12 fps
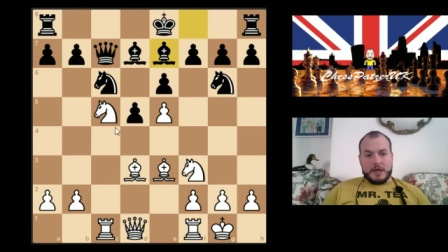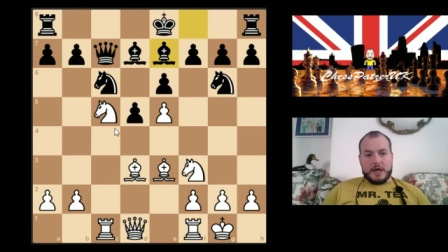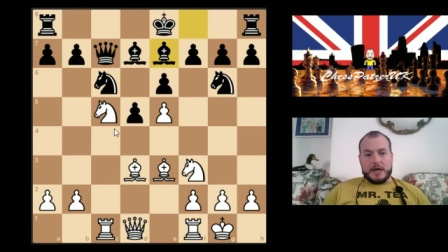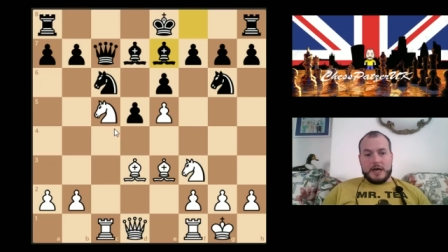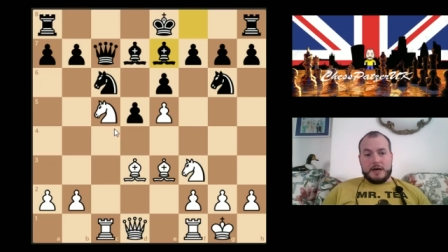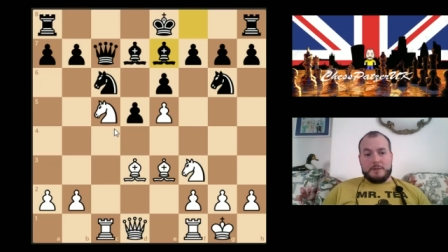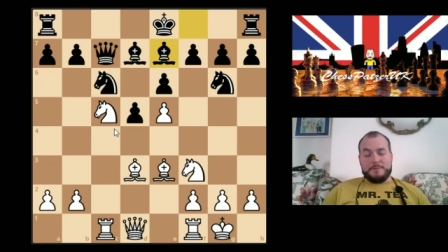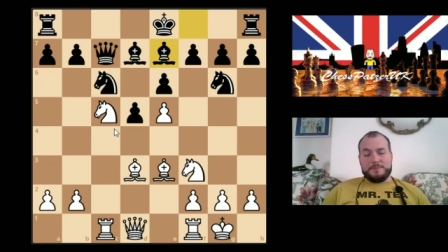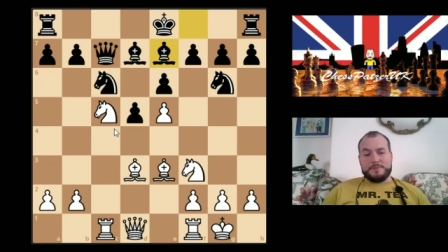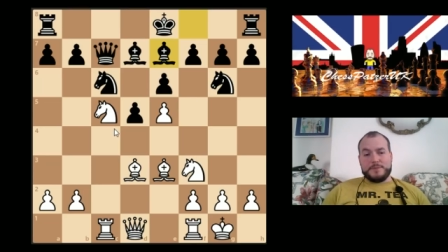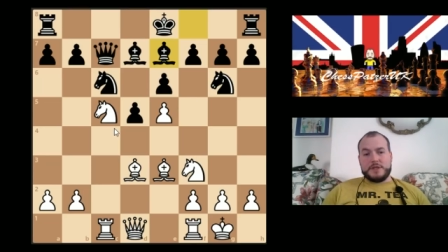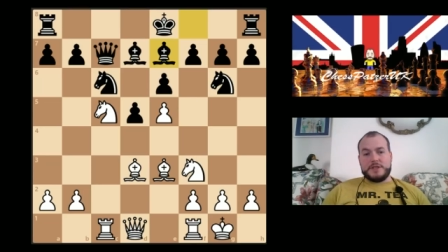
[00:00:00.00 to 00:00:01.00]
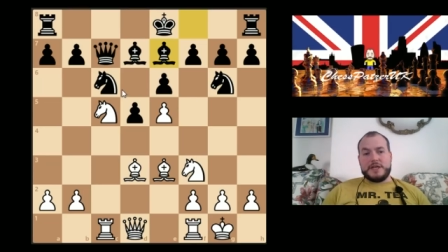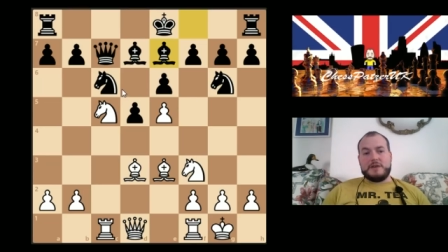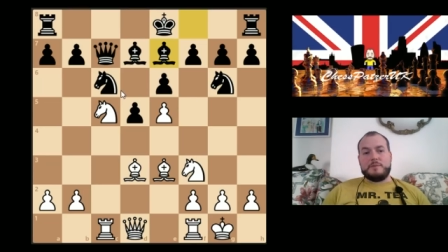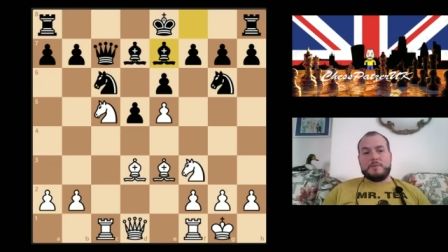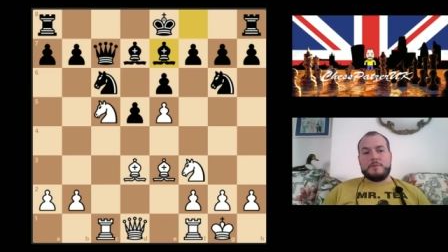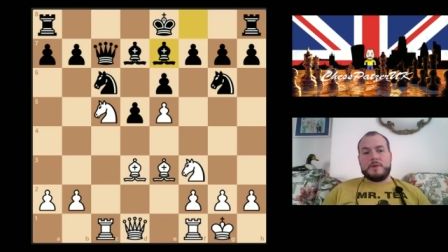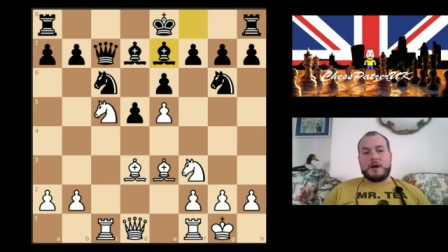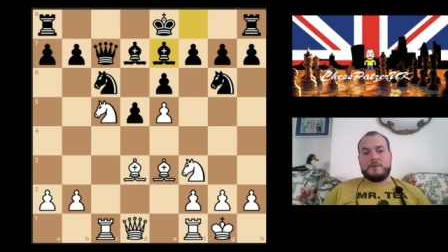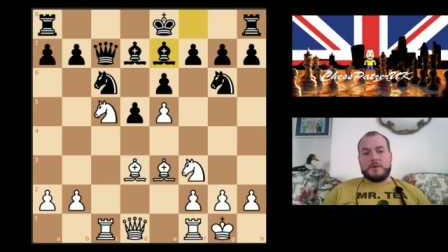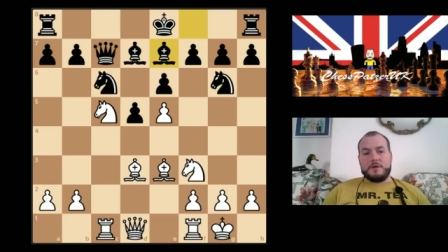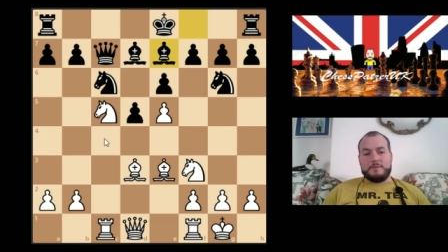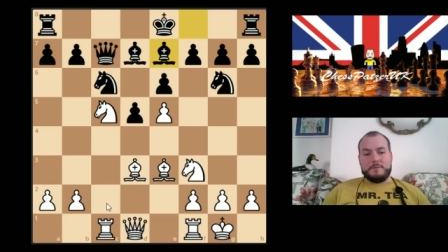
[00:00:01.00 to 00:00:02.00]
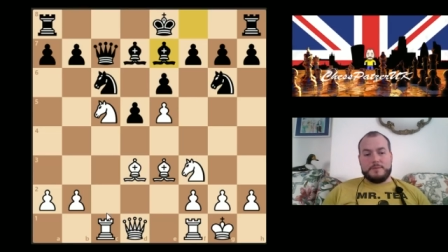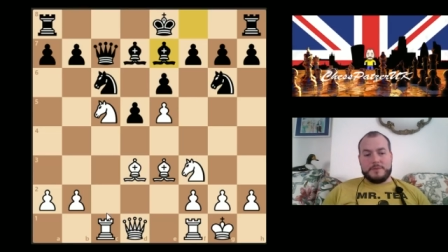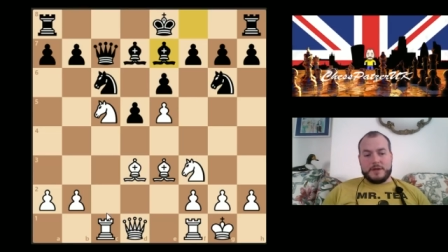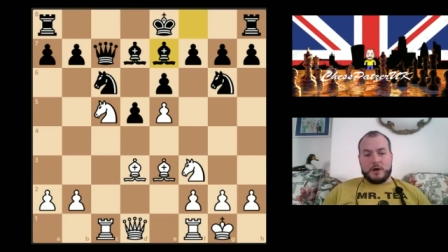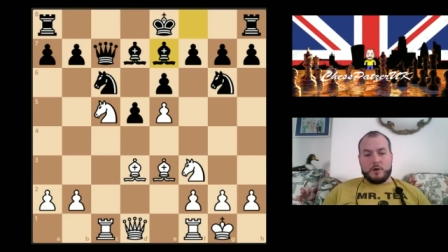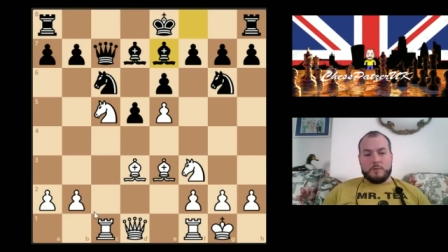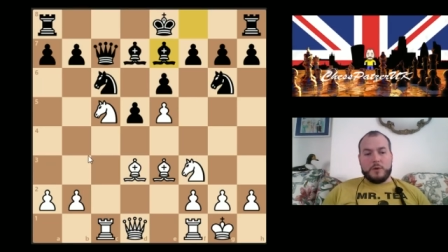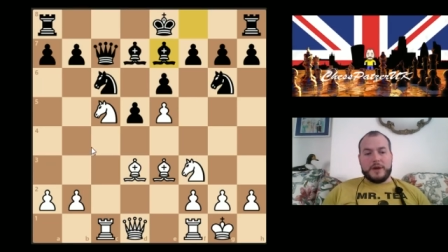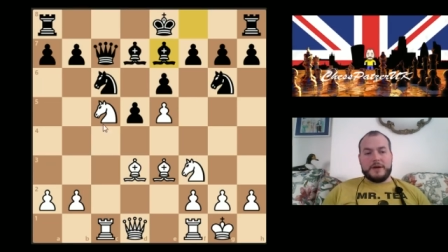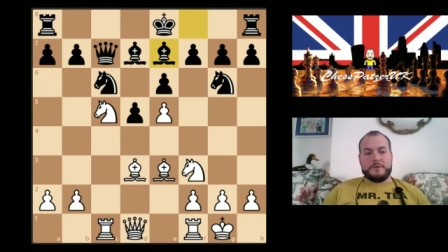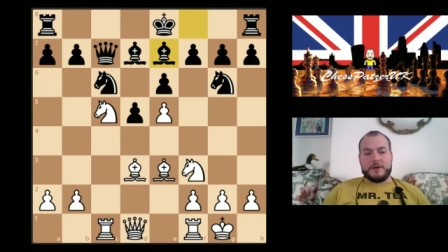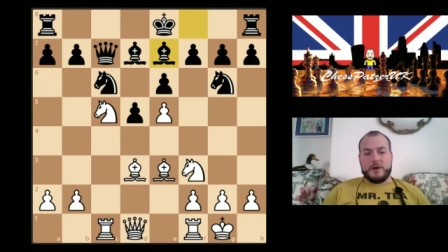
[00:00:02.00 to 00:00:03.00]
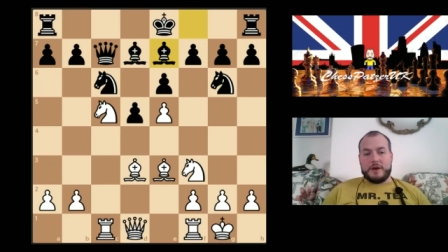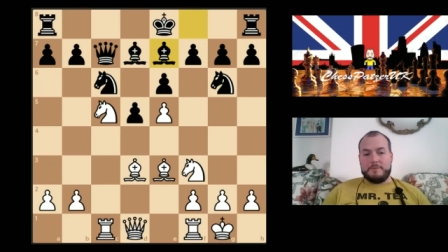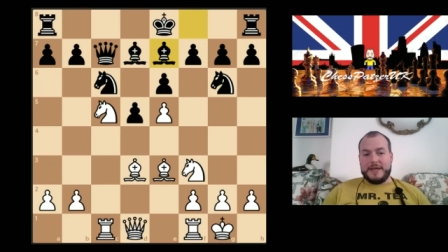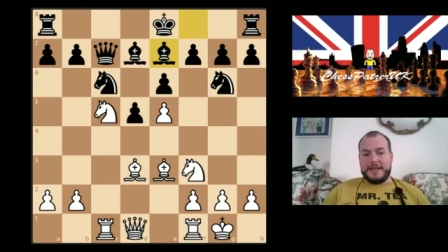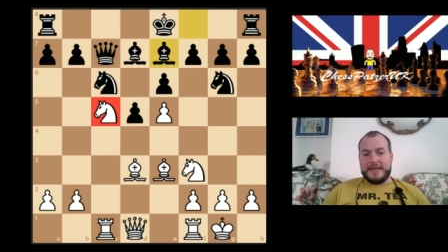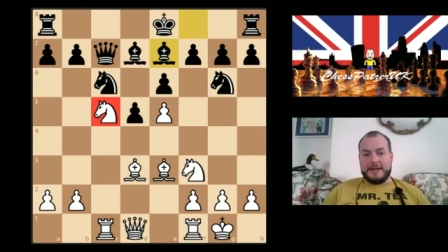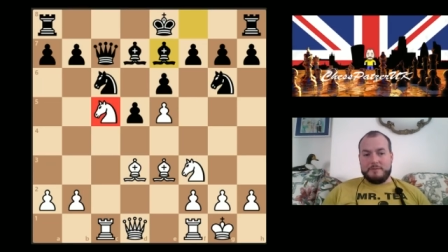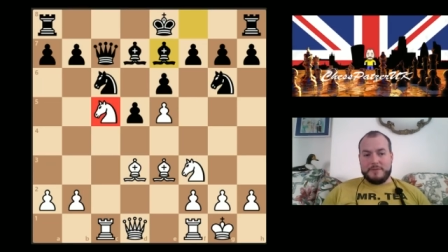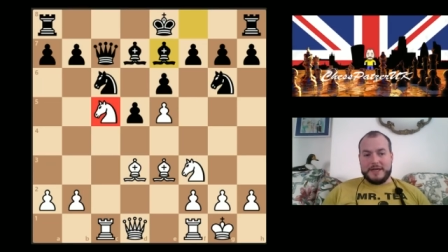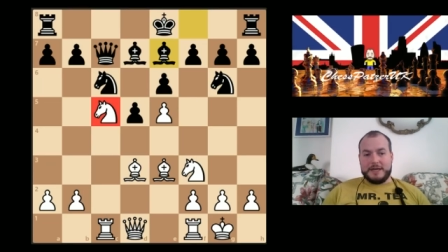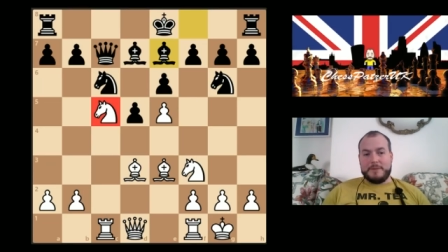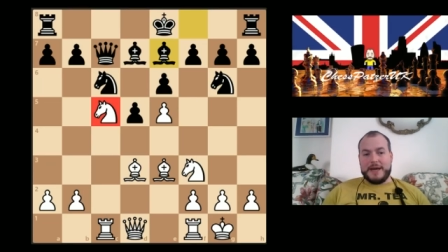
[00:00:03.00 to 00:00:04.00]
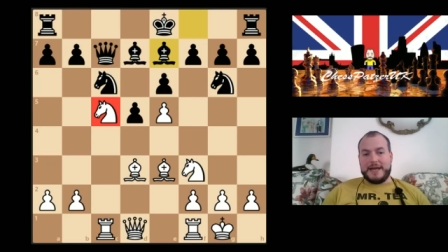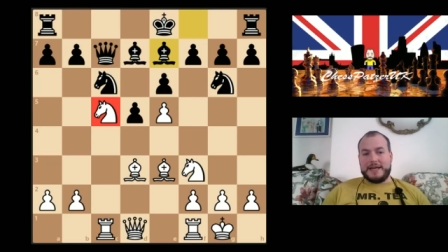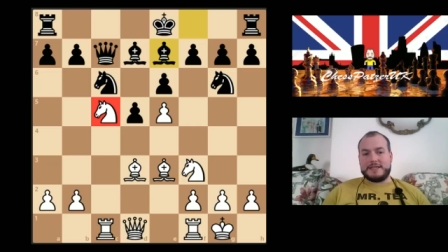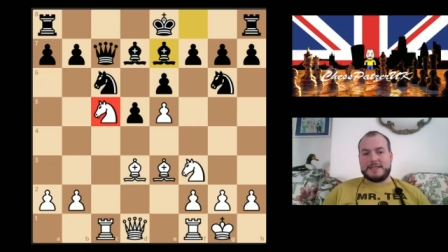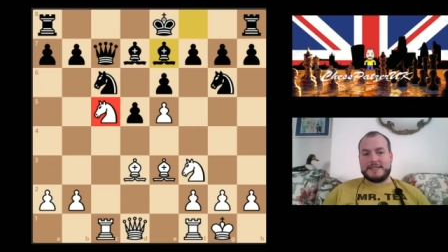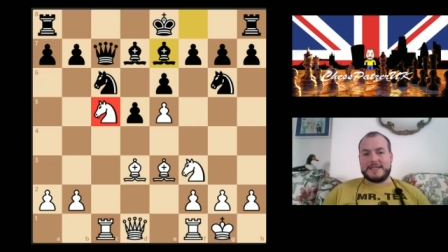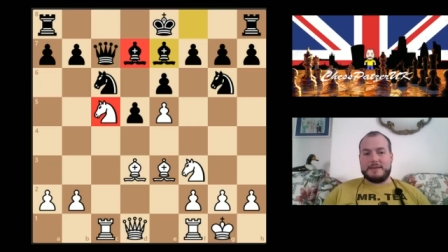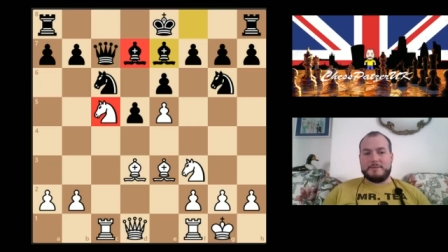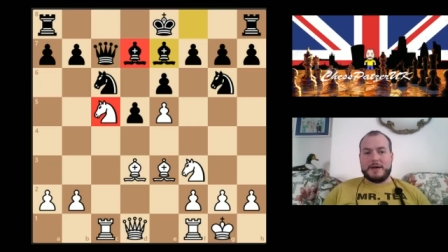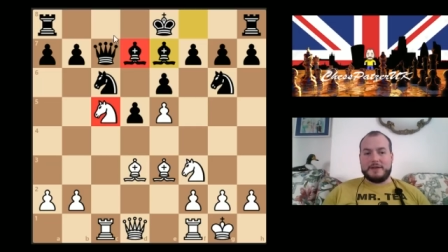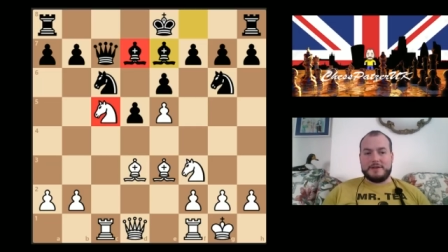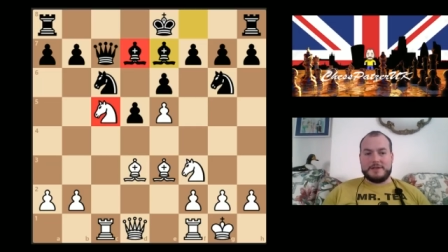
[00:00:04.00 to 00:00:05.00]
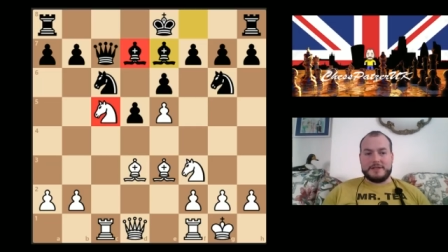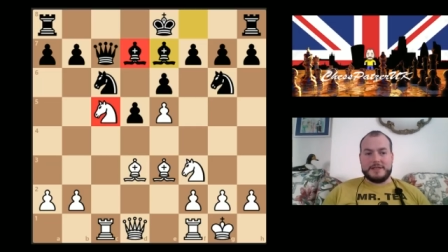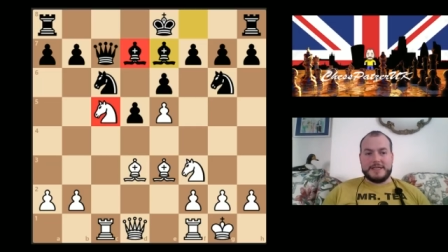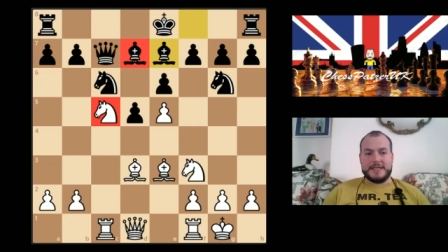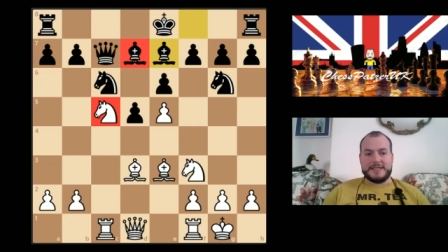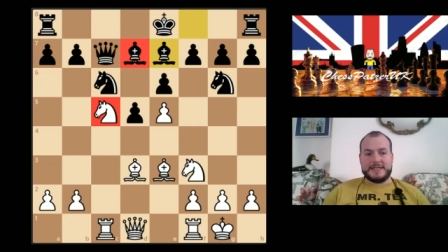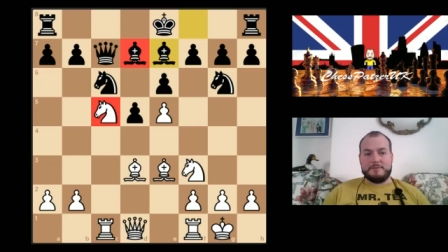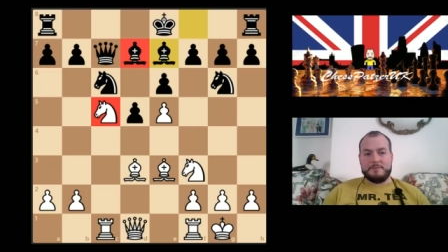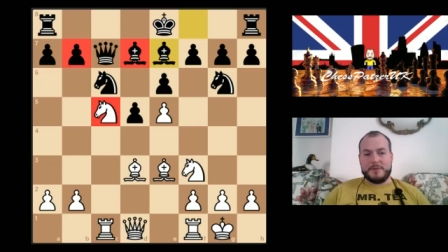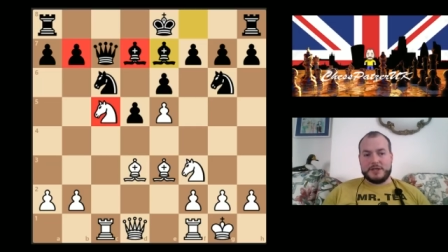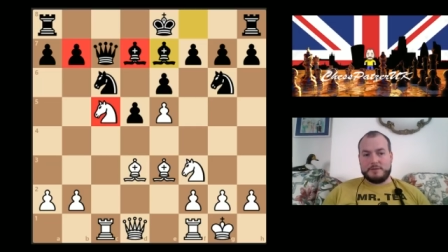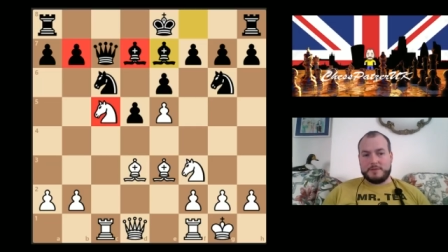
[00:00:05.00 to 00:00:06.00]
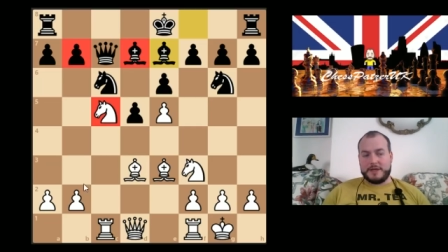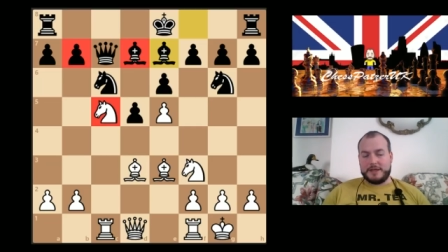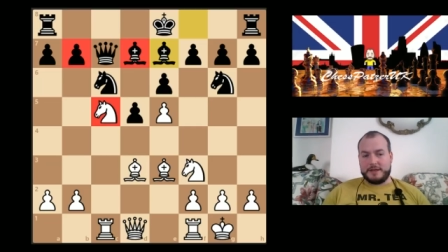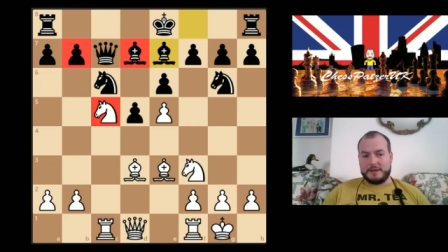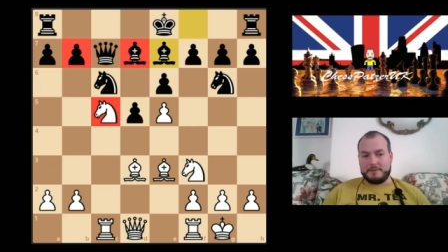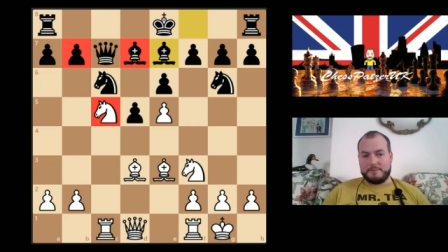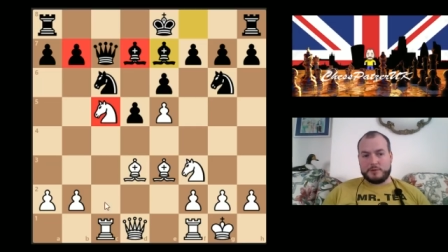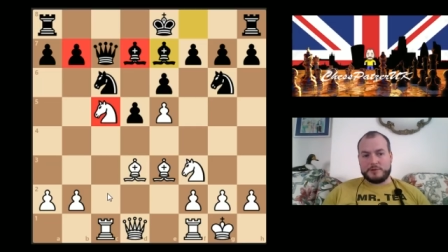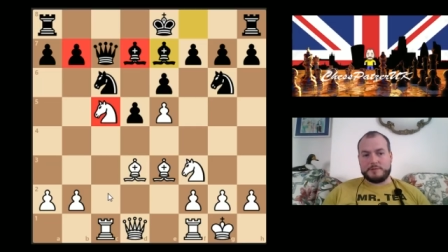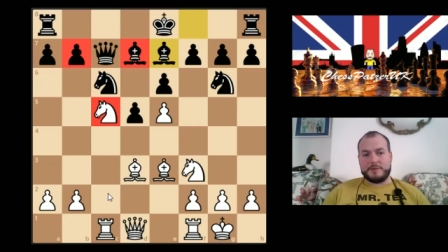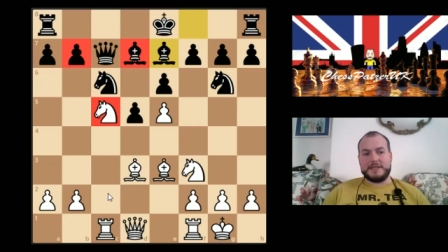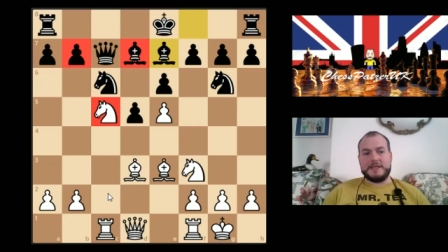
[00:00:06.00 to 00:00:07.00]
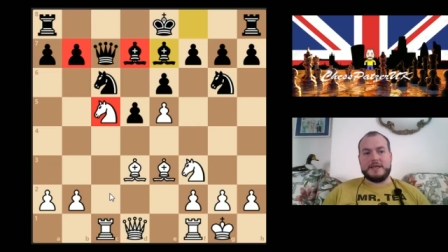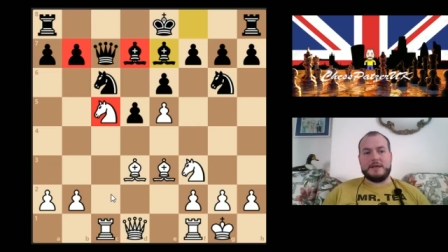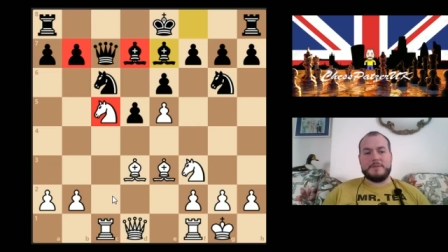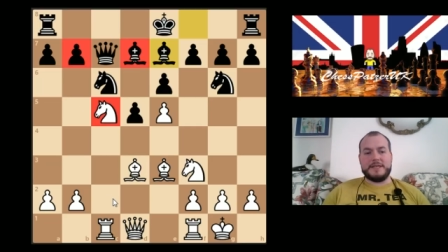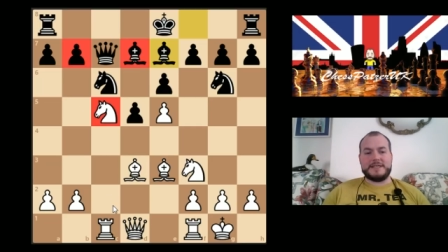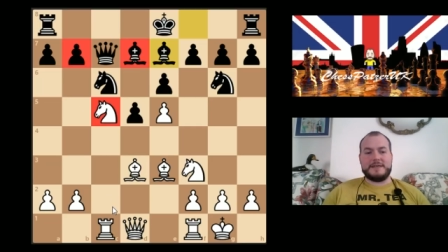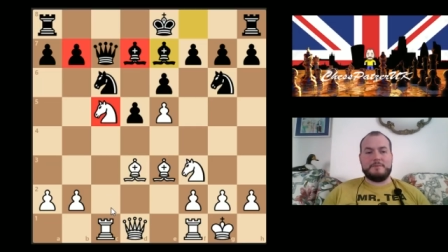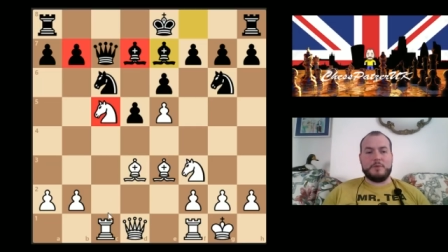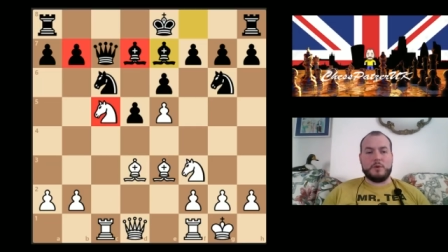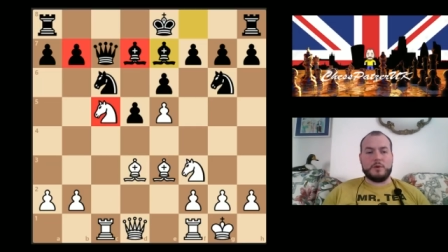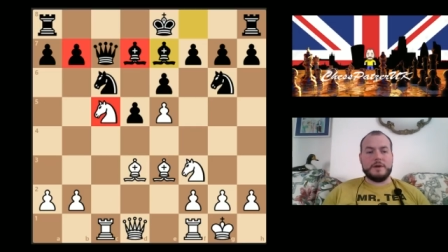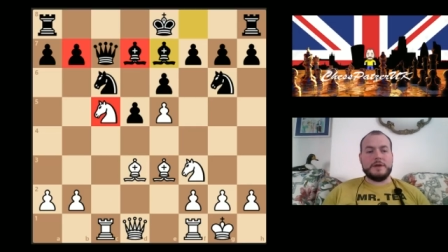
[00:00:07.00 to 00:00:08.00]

Because the whole point of the knight being here and being a pain, as I say, about the d7 bishop and possibly the b7 pawn,